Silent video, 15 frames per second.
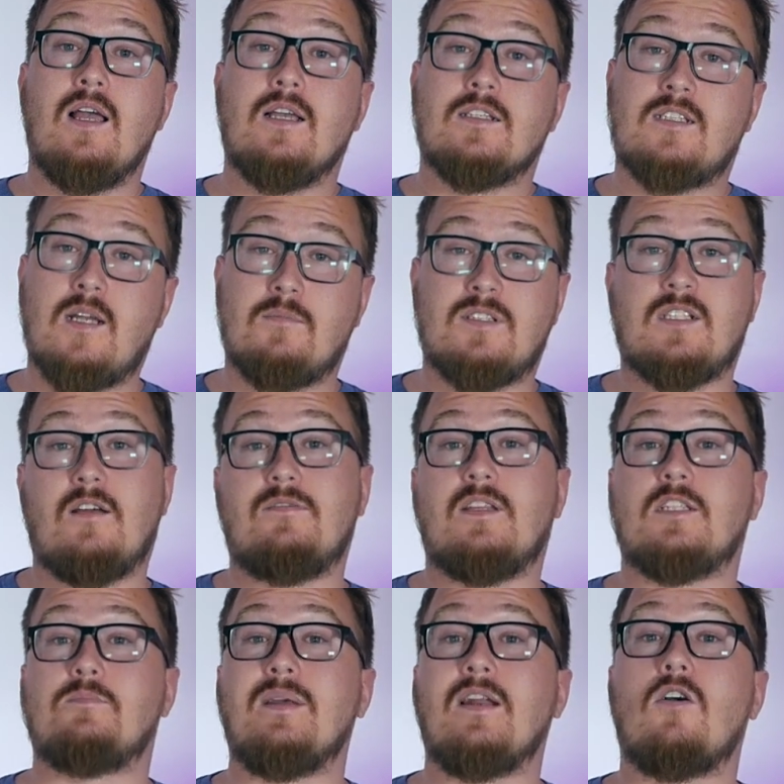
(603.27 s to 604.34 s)
some stuff
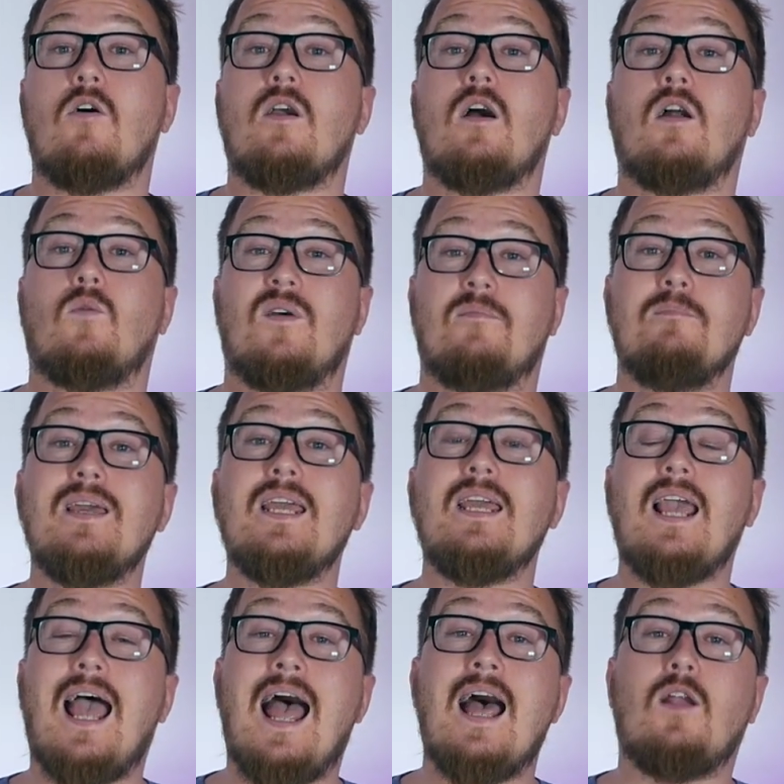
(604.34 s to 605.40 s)
that's been going on with
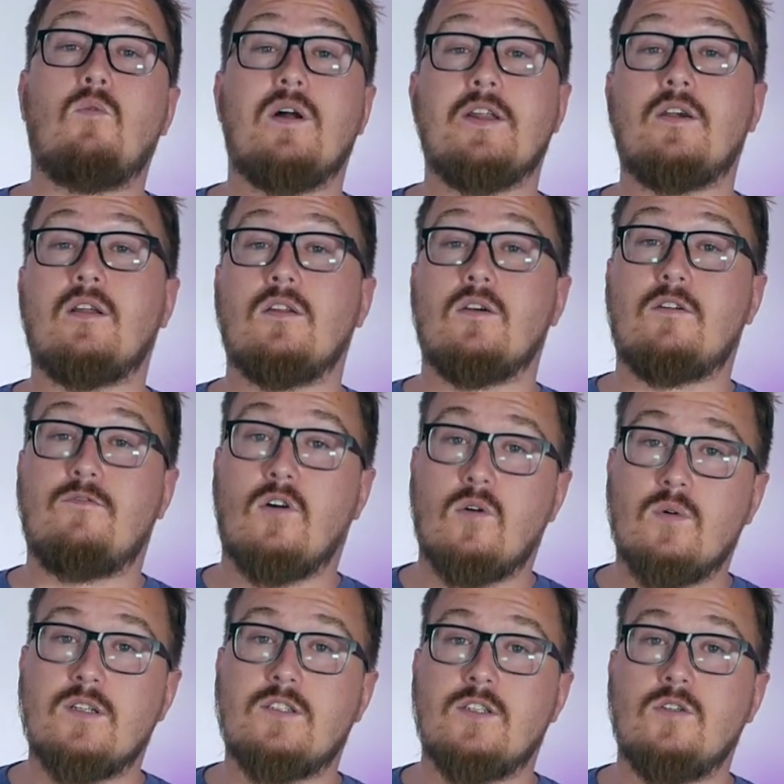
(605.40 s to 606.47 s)
me, and what you can look
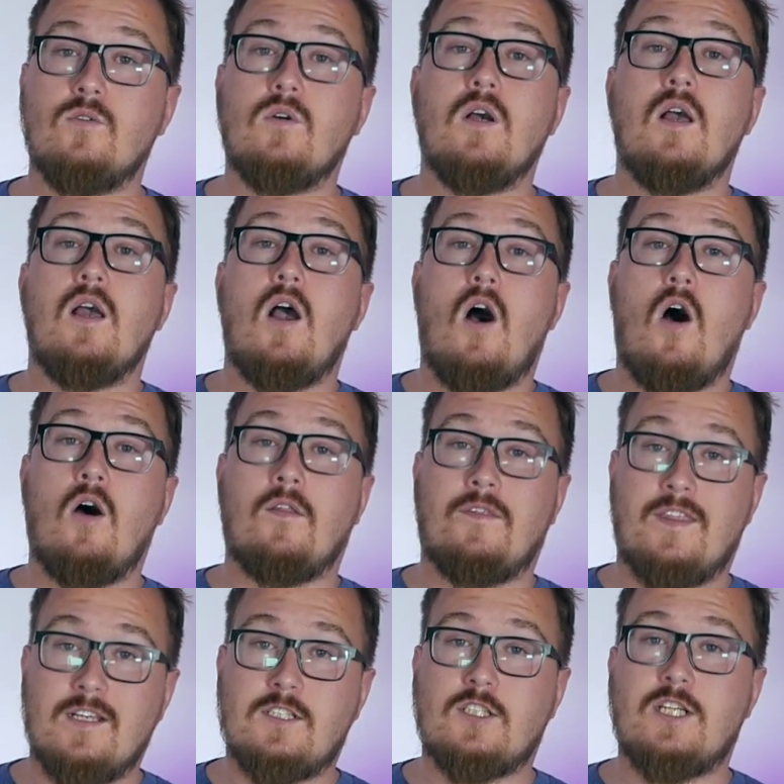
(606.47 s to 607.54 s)
forward to on
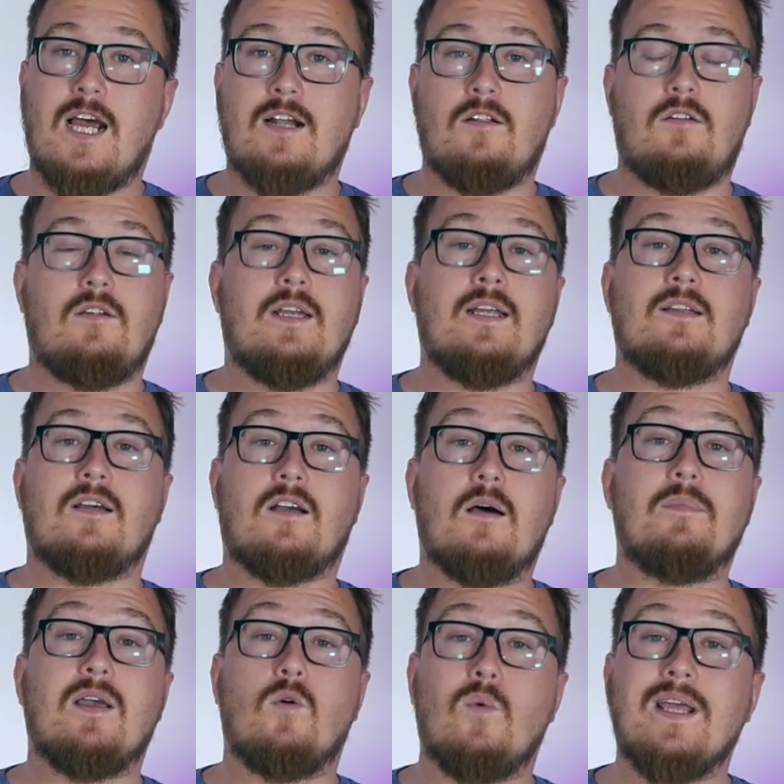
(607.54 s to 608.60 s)
this channel in the
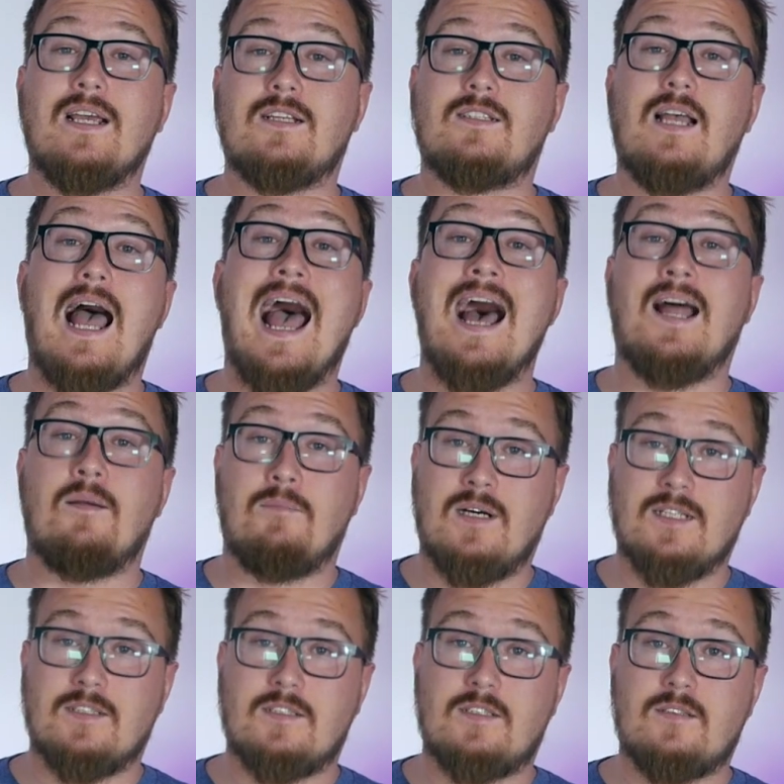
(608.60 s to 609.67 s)
coming weeks and
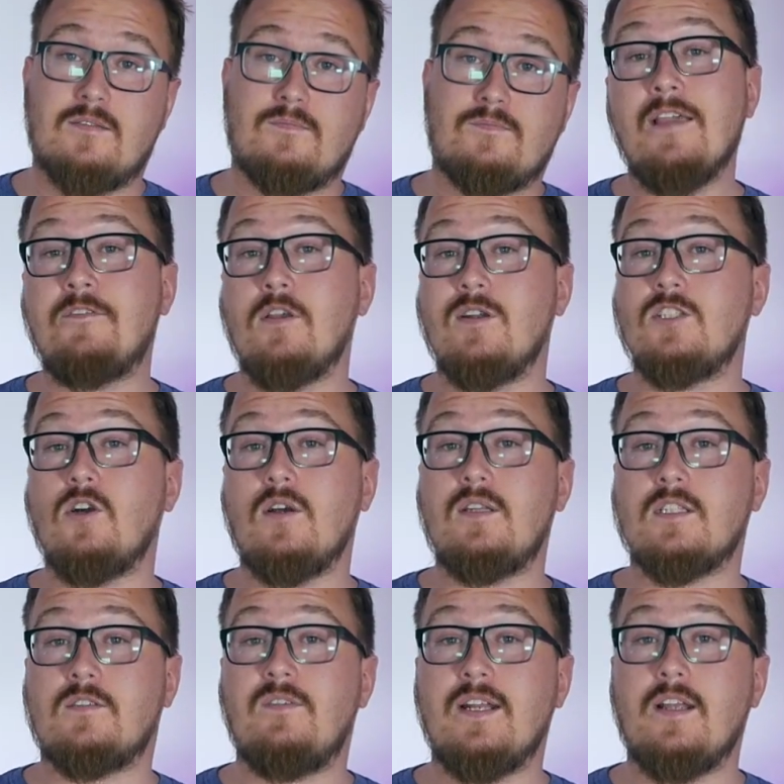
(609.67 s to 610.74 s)
months. If you enjoyed
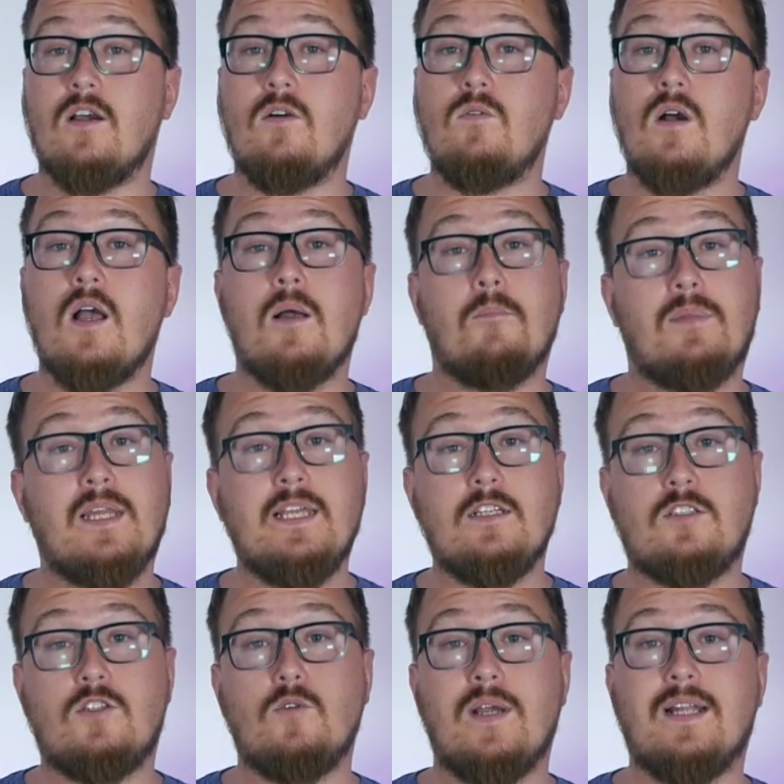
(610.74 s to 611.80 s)
this video, please
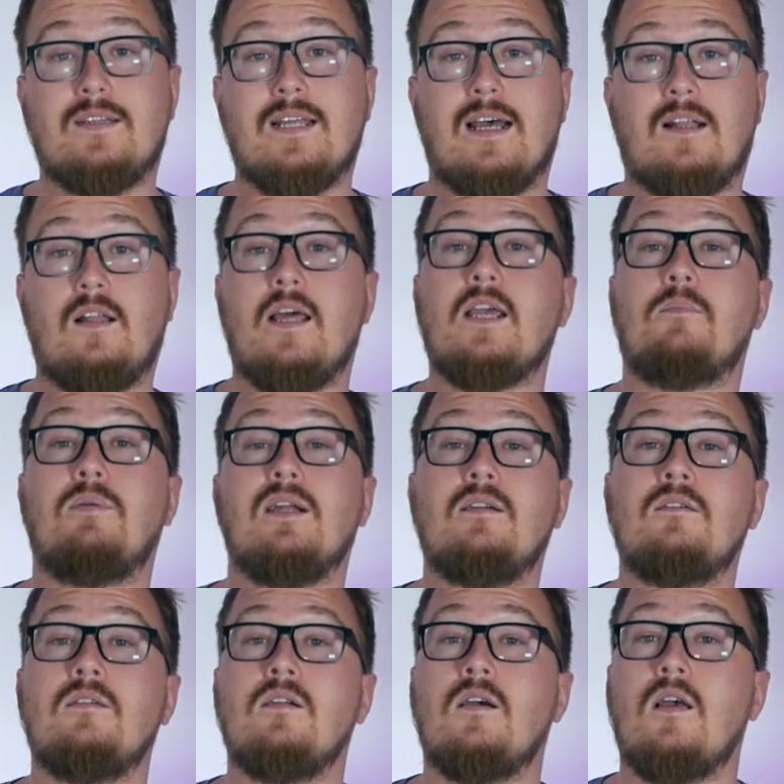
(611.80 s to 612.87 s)
do hit that like
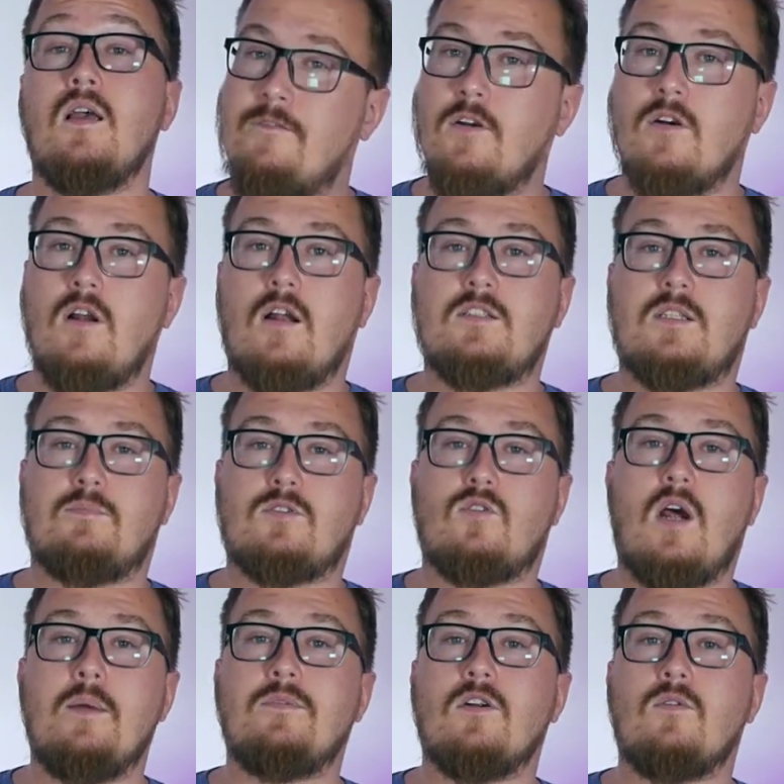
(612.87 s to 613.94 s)
button. If you're not
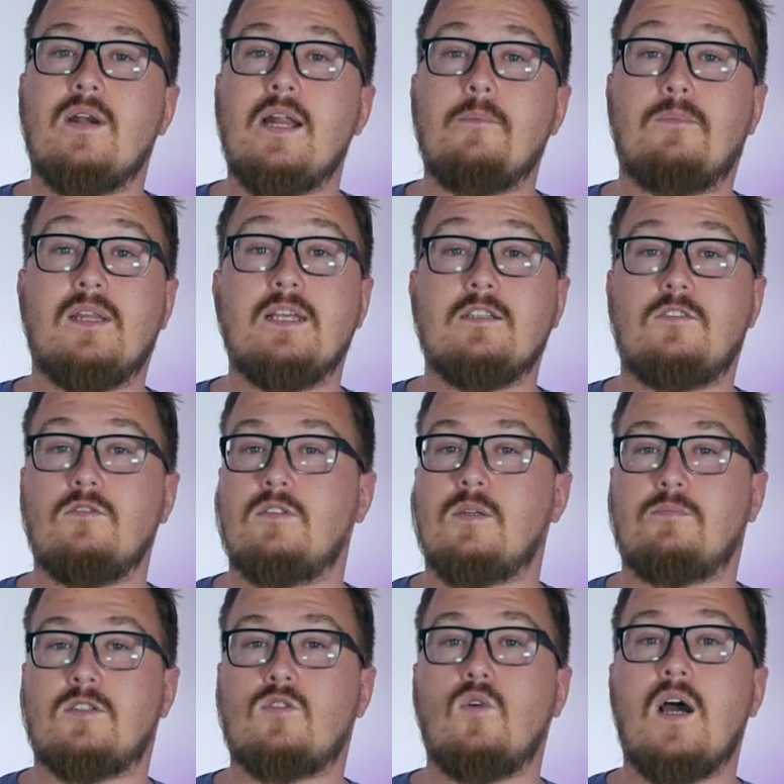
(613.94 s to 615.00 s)
subscribed already, please do
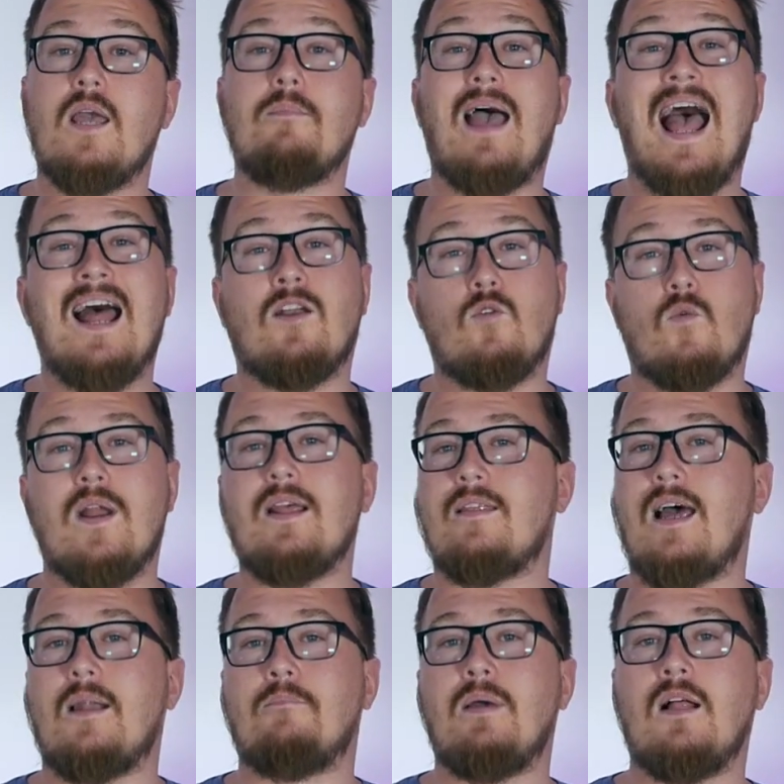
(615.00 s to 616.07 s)
subscribe and ring
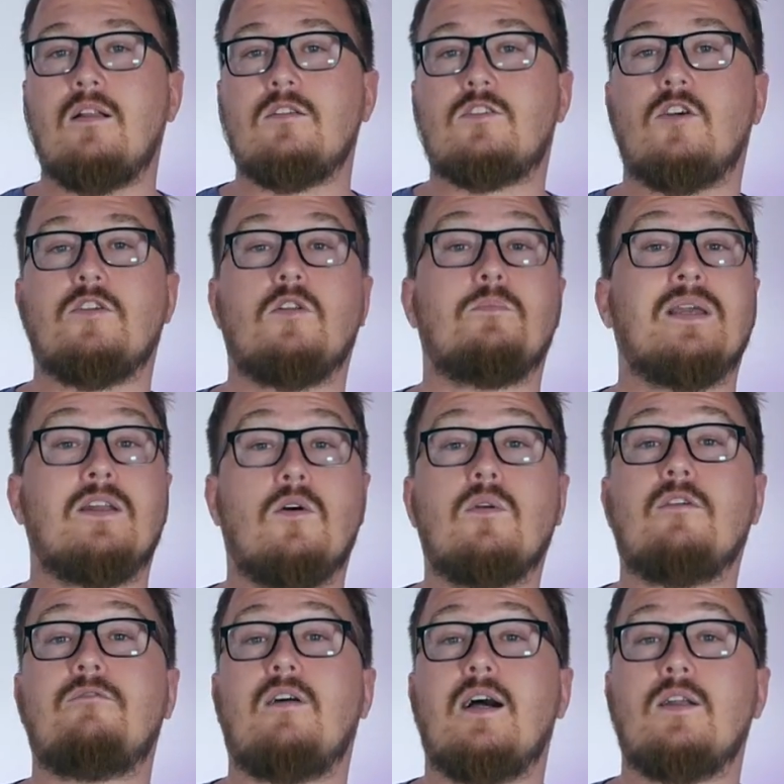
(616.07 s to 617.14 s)
that bell so you'll be
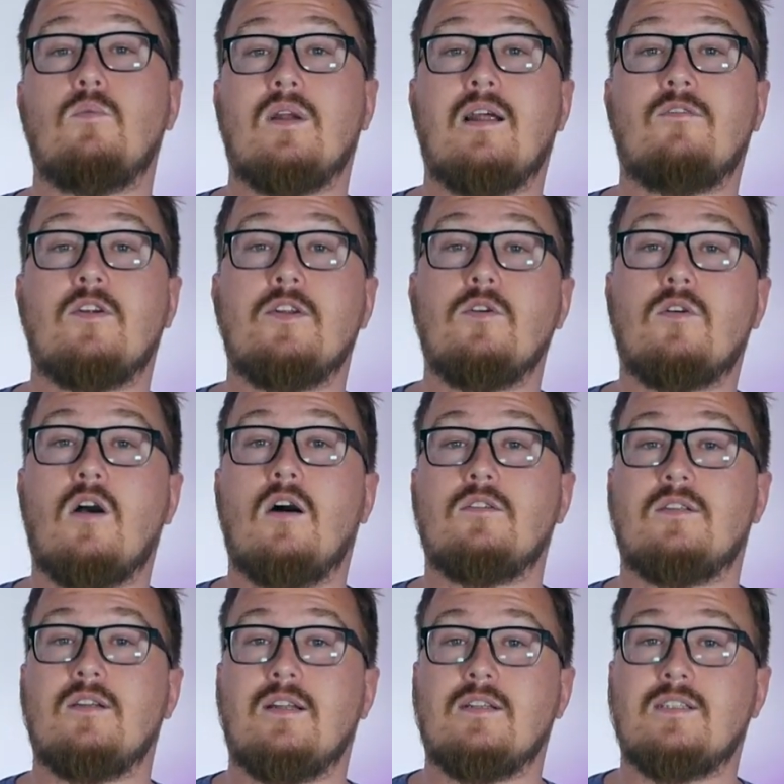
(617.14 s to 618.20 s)
notified whenever new
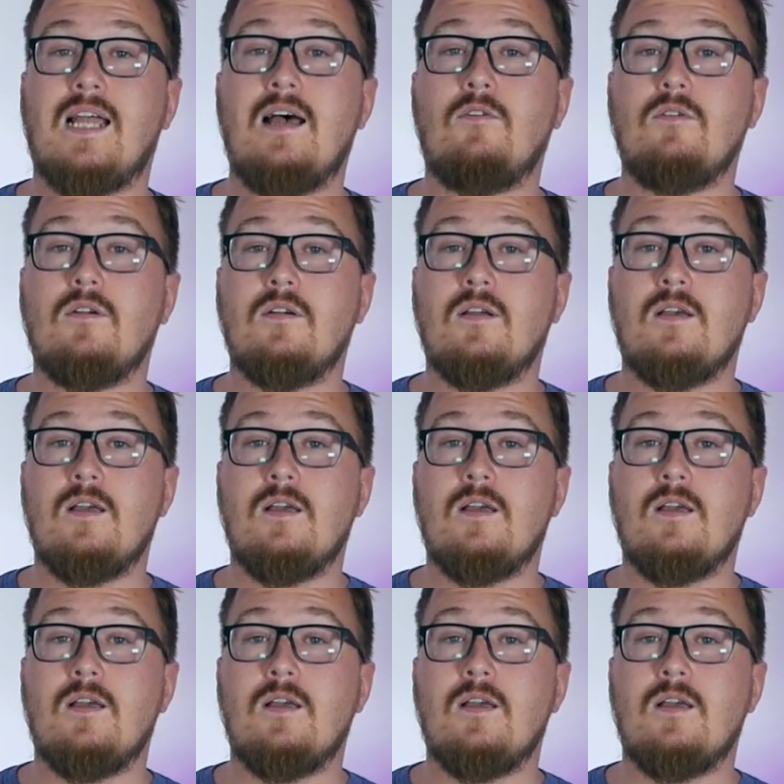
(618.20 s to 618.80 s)
content is out.